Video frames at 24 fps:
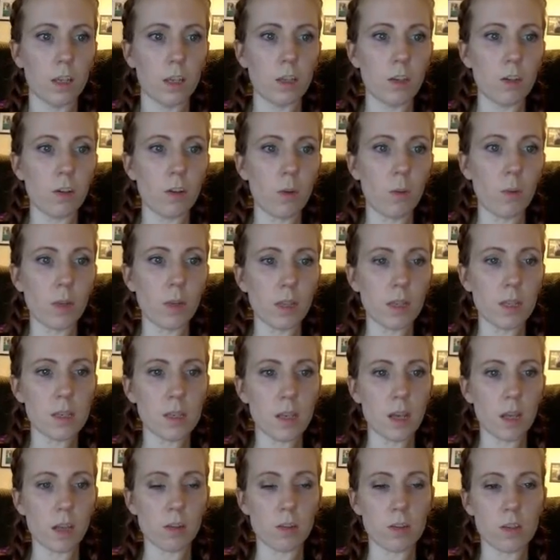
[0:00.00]
You don't want these
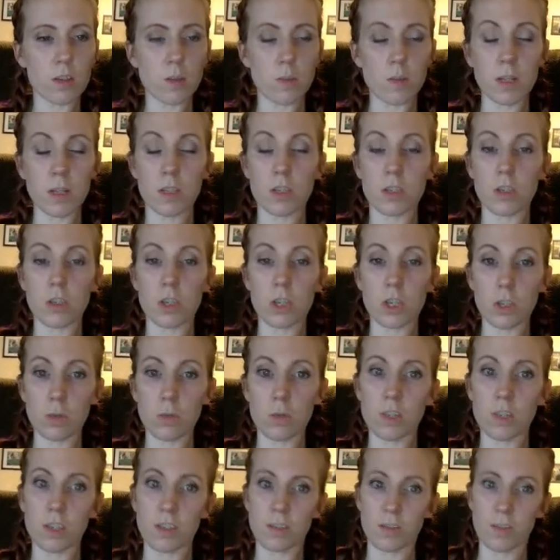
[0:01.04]
colors to be
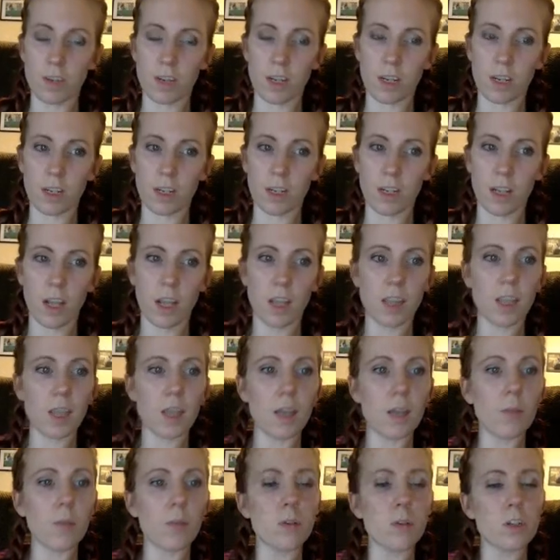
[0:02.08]
too different.
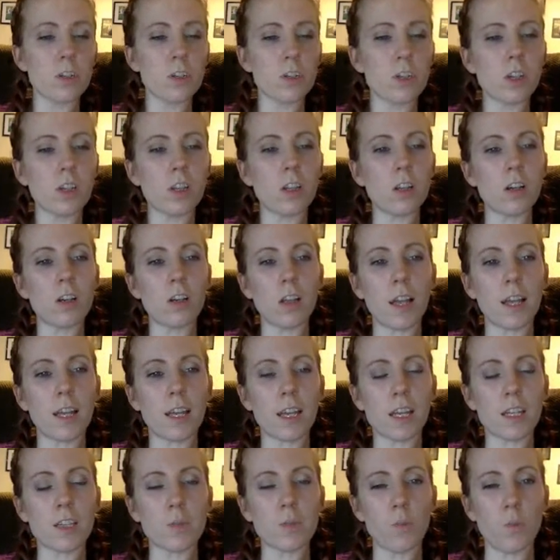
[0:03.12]
They should look
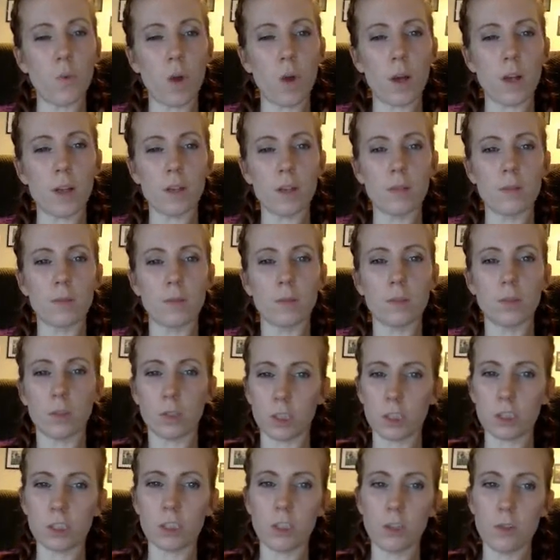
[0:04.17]
like it's 1
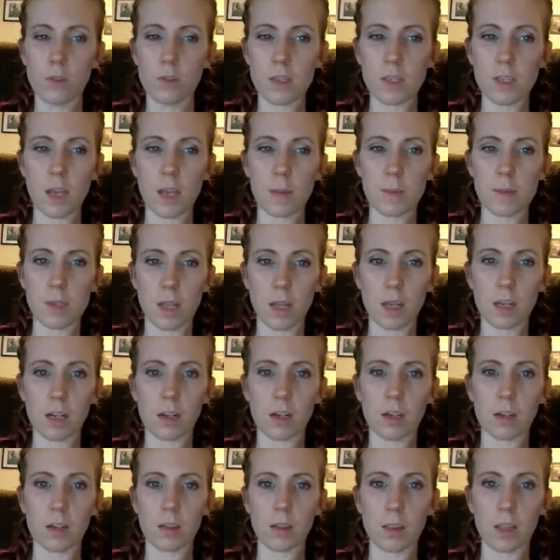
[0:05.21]
or 2 steps
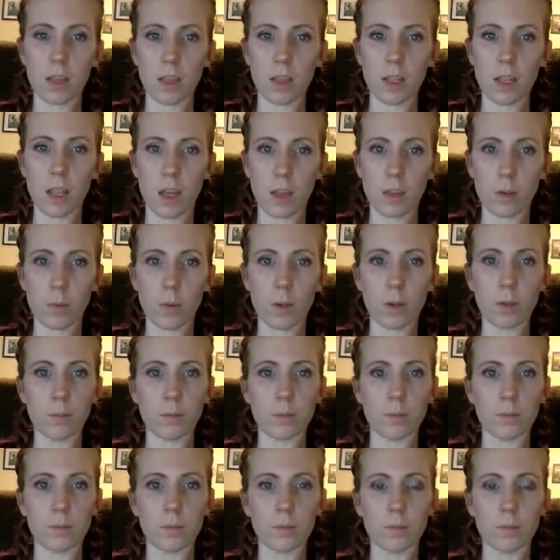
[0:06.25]
lighter than the other one.